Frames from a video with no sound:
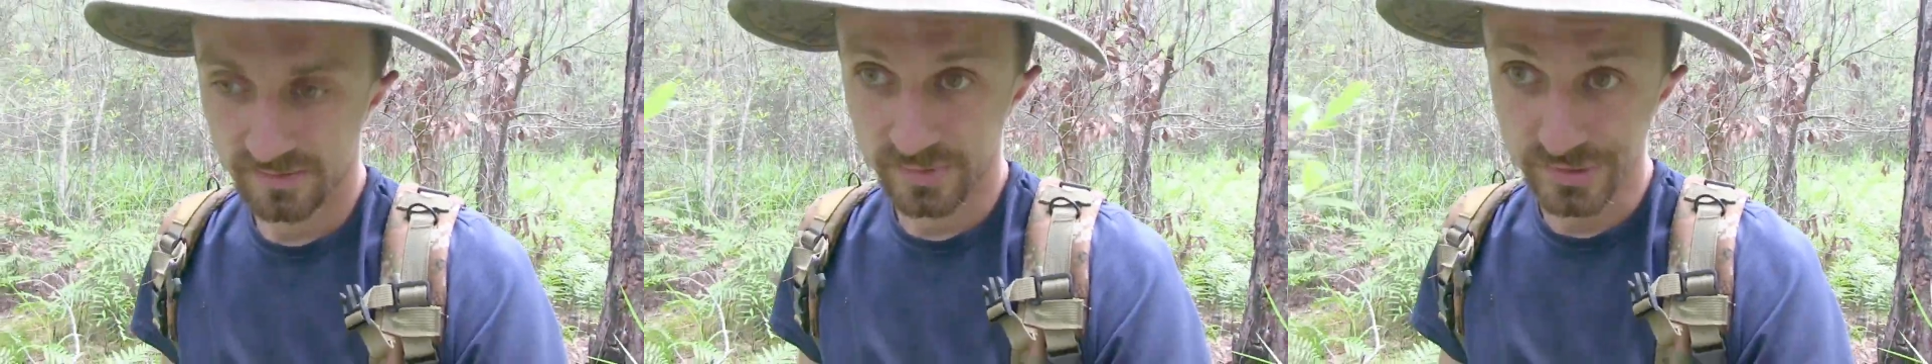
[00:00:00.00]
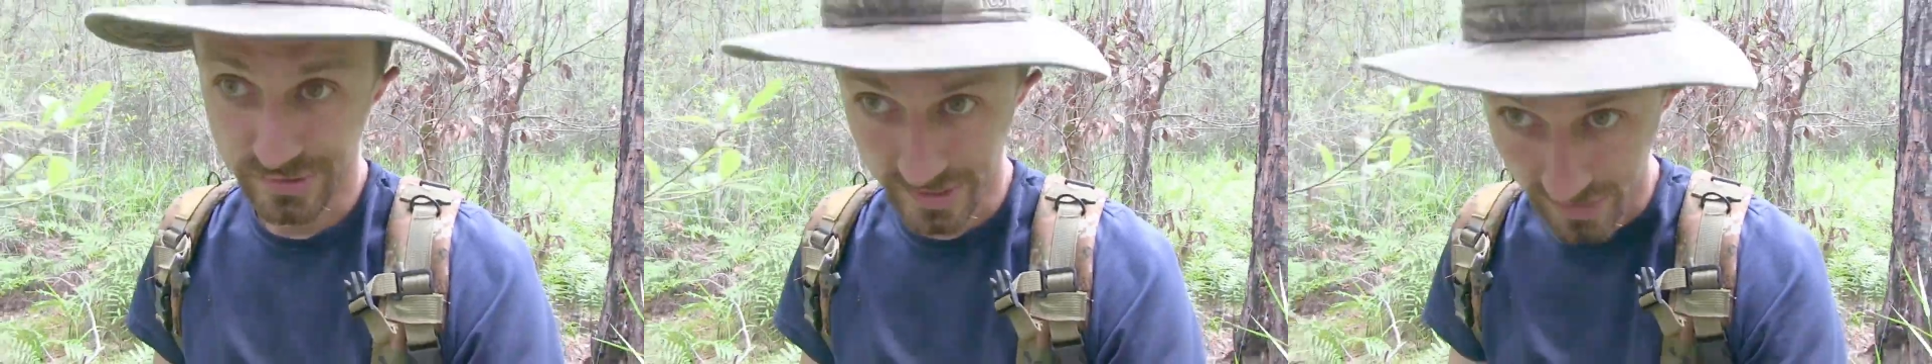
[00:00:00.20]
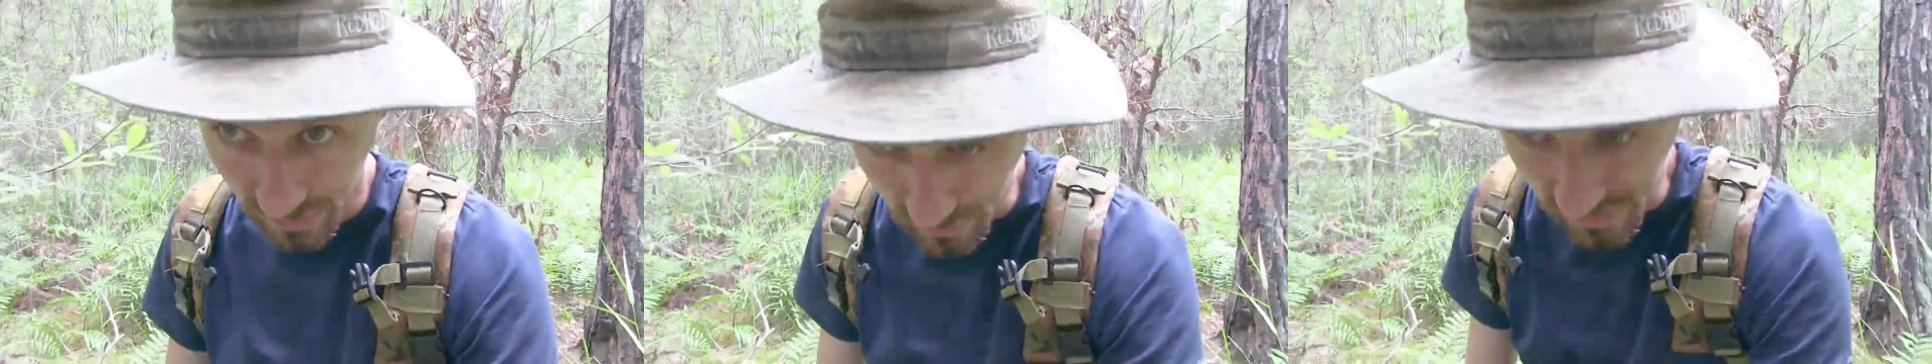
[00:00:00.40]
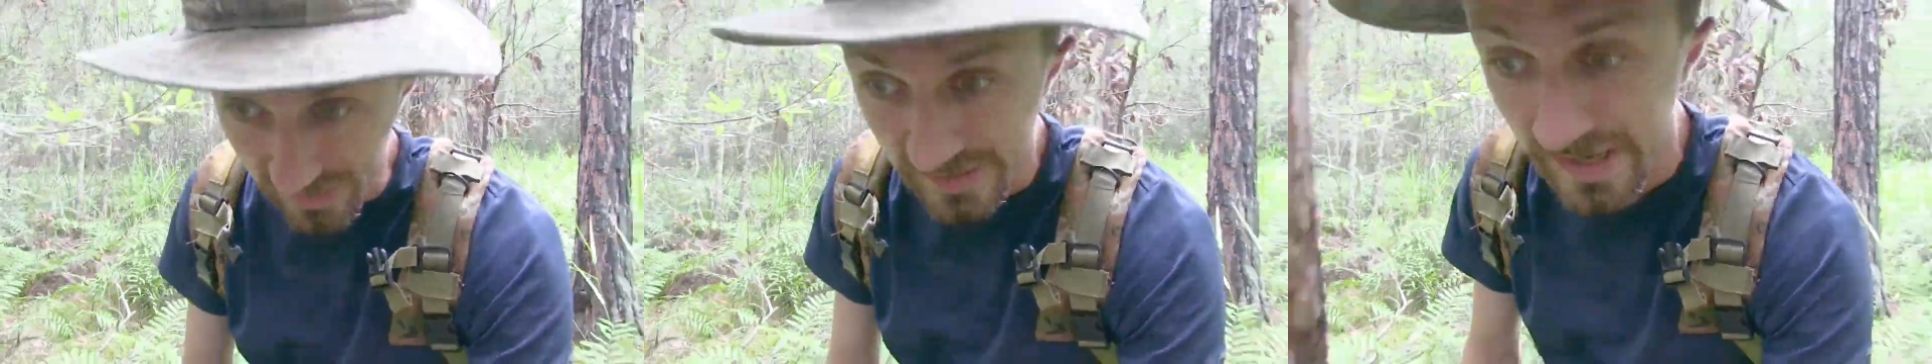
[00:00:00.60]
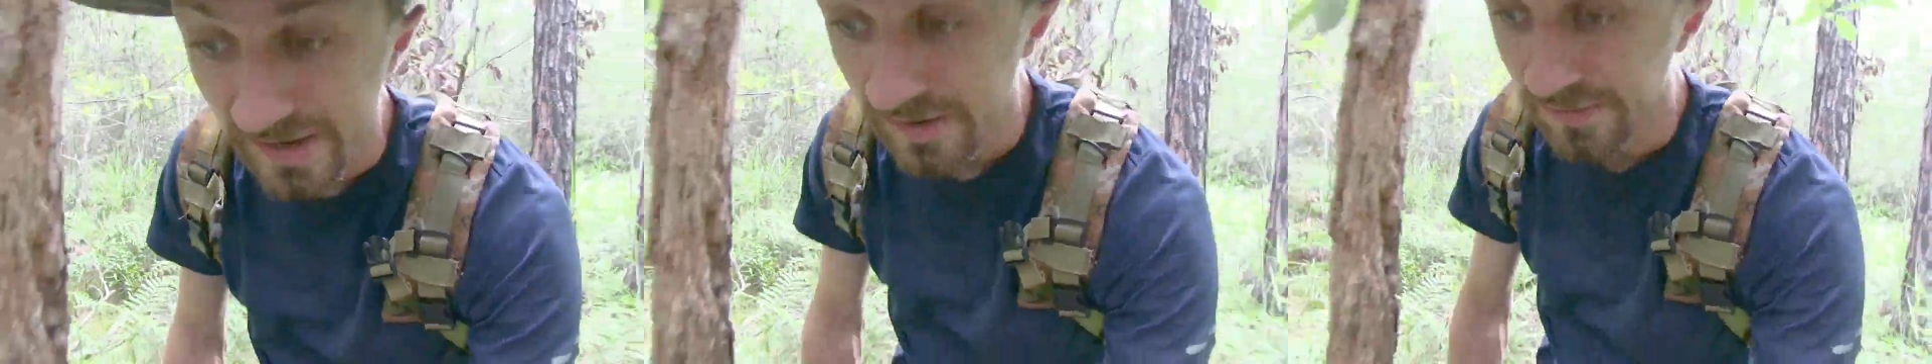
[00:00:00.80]
which I don't really
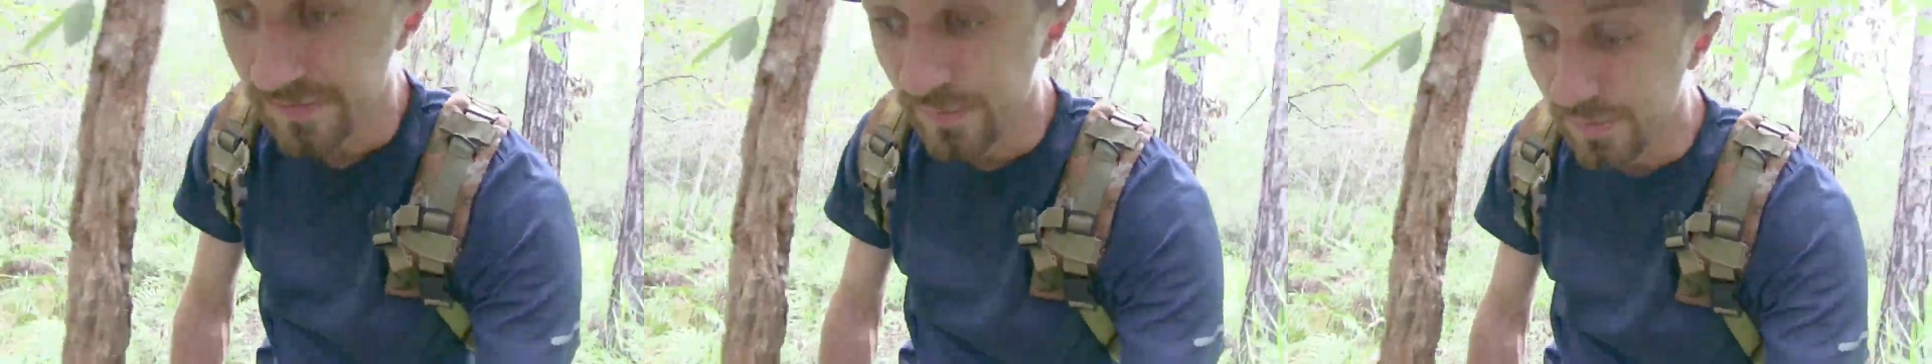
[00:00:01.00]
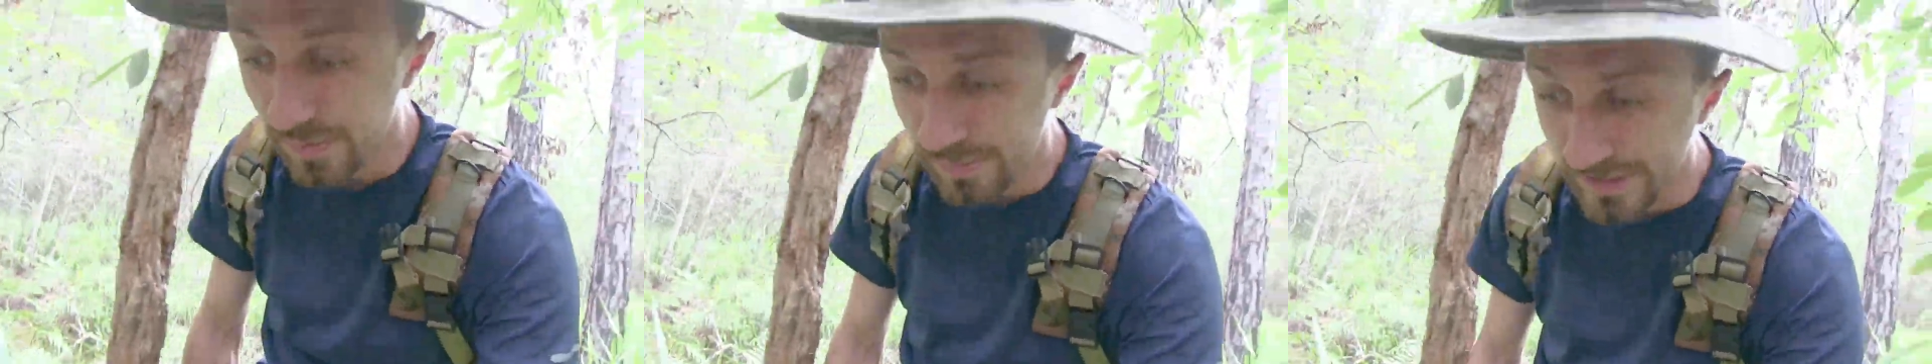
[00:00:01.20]
care for